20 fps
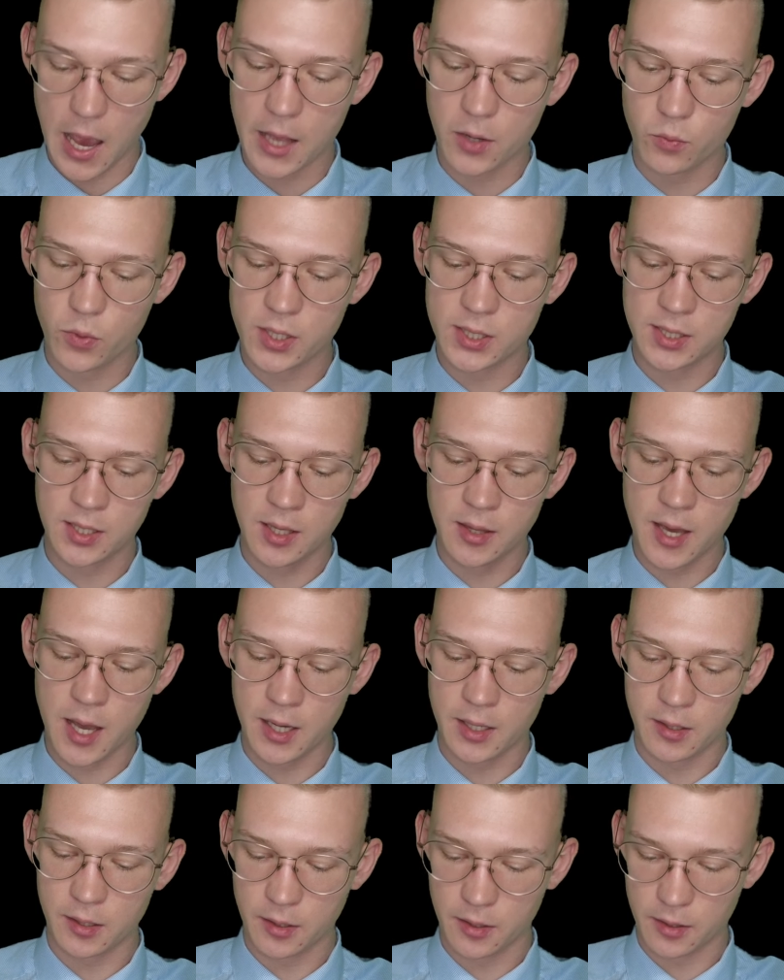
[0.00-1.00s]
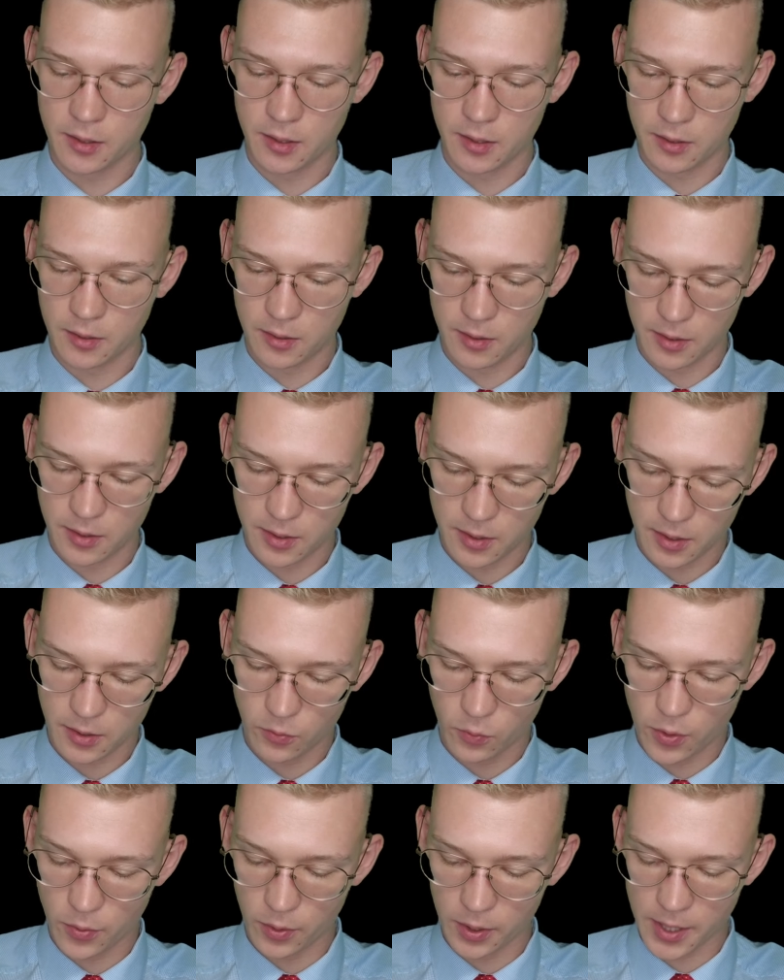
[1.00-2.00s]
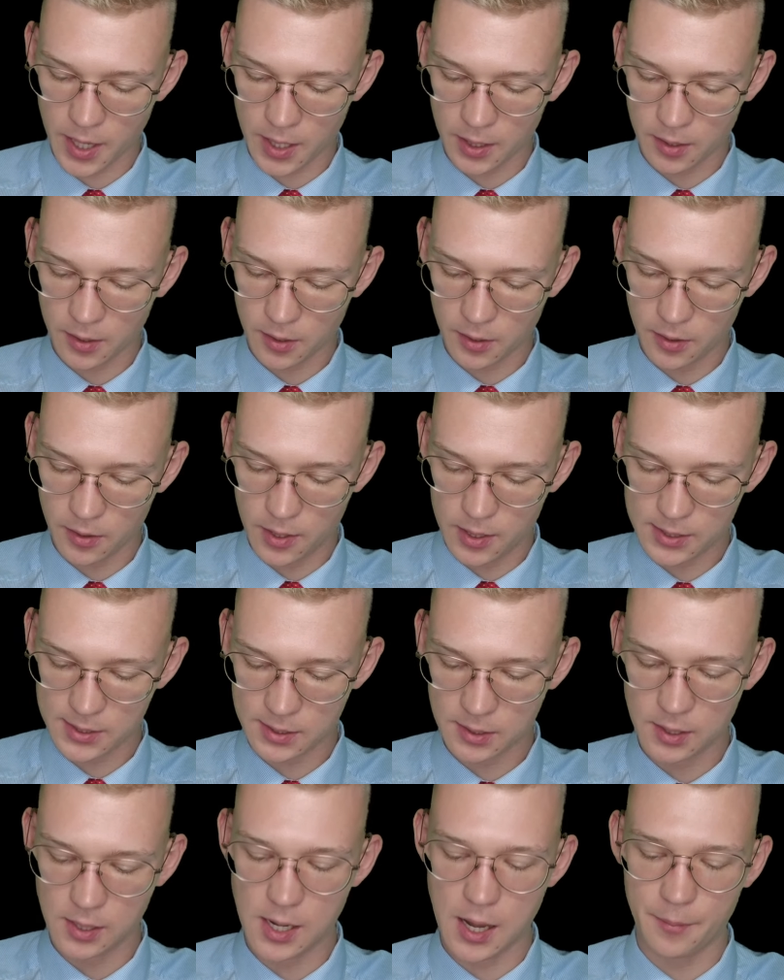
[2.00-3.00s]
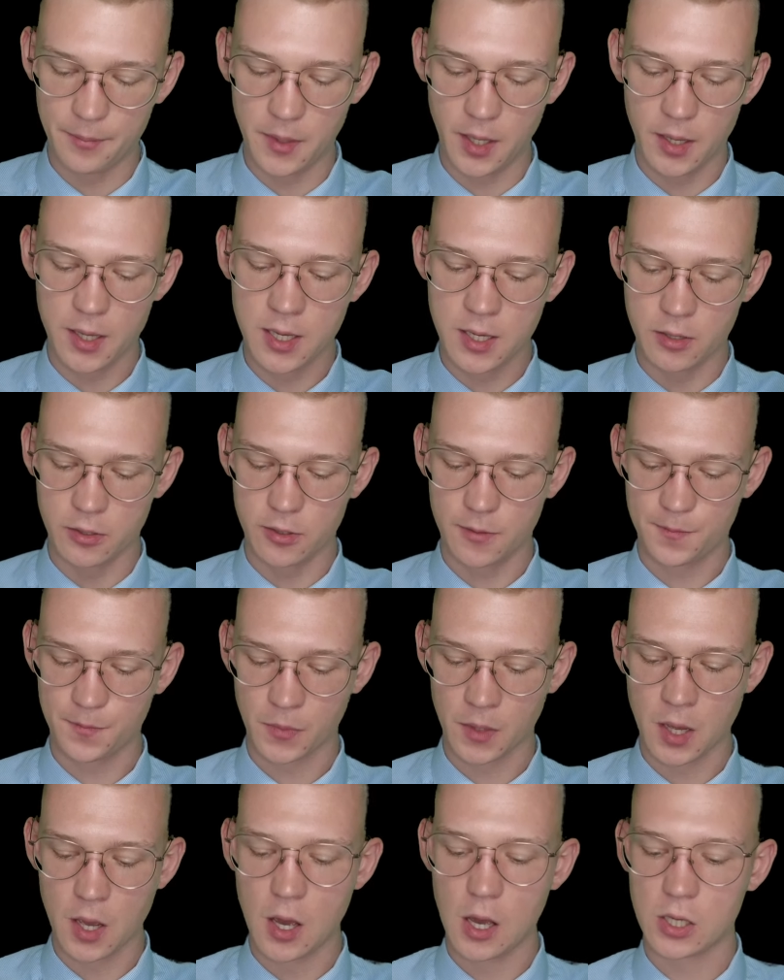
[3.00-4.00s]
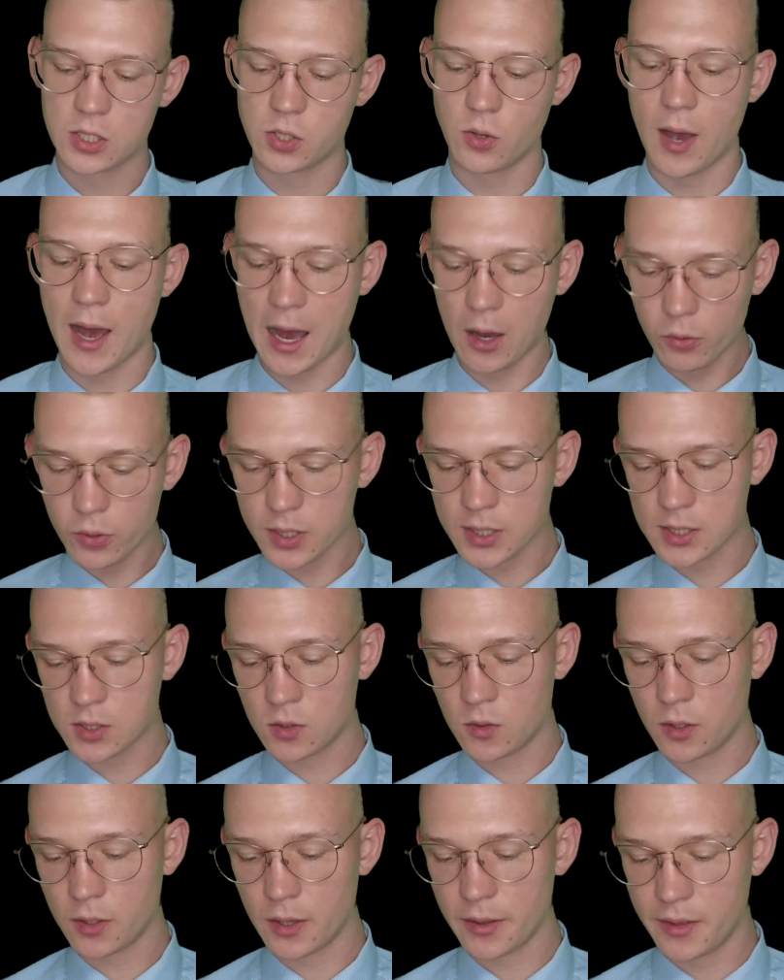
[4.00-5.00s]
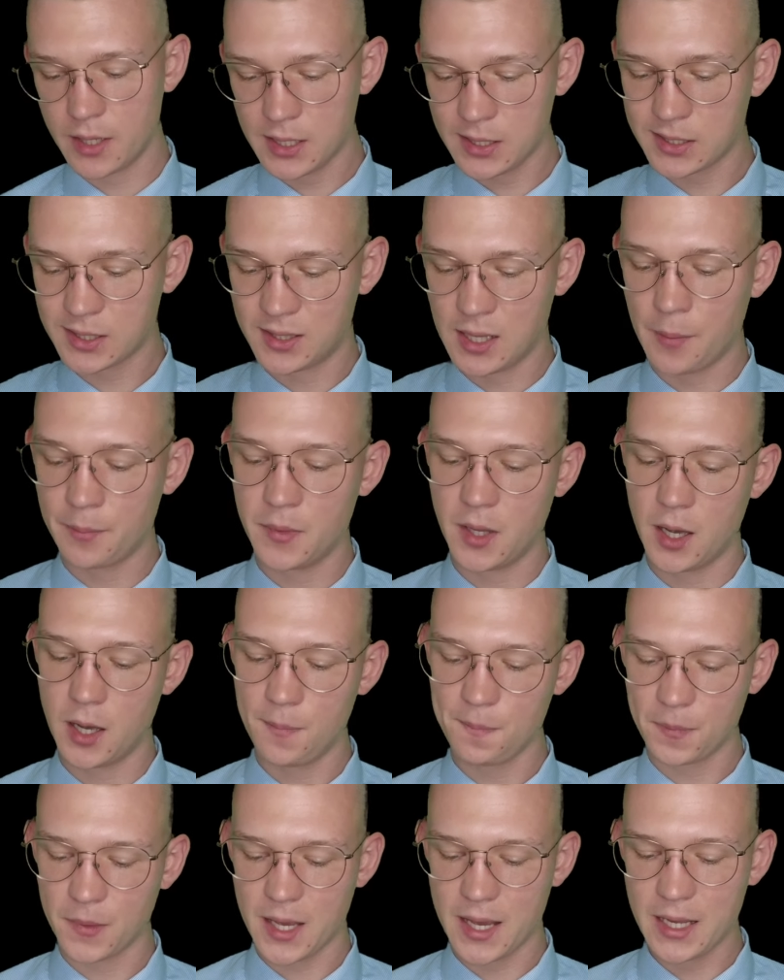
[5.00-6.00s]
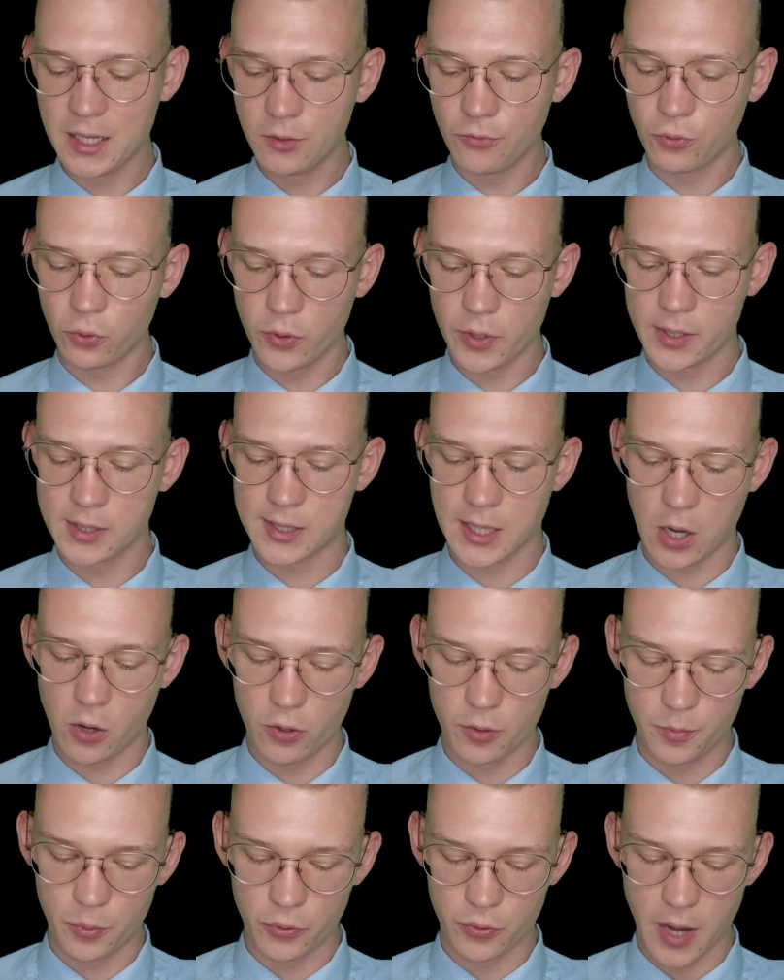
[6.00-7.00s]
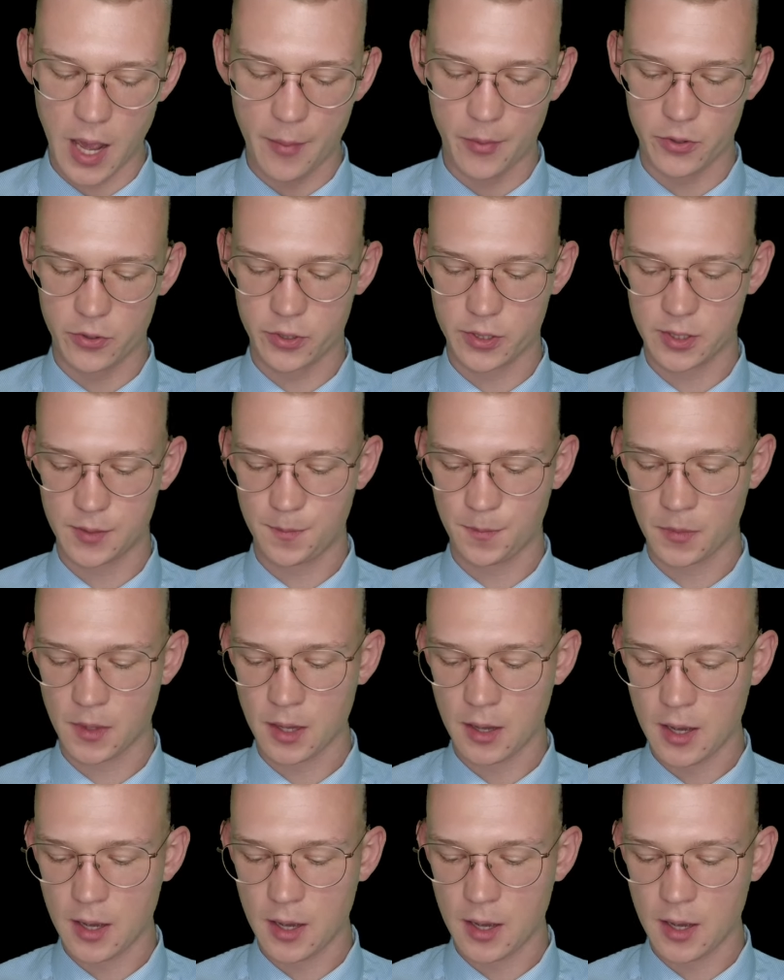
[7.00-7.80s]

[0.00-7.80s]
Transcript: And we see that we will get this lambda here. So how does this lambda influence our parameters?